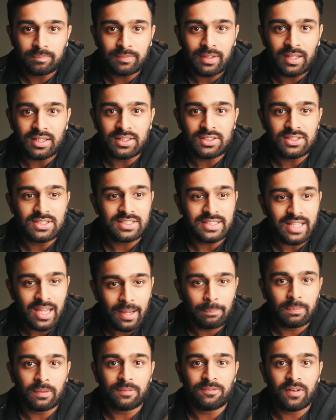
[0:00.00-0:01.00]
and it just
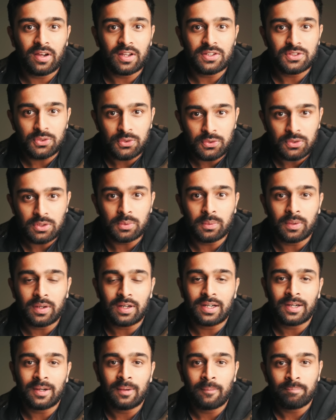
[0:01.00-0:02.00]
amplifies who you
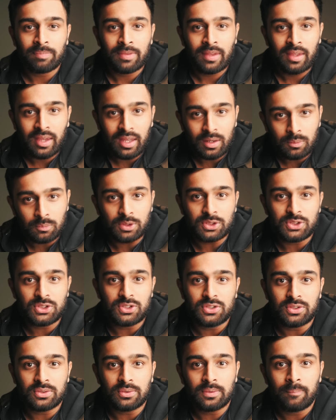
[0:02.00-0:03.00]
are and what
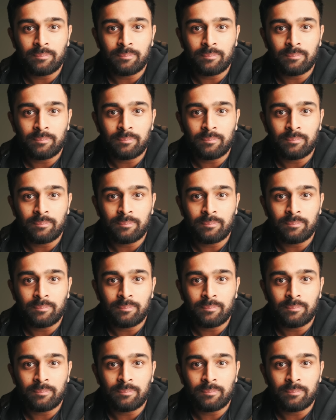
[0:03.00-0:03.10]
you do.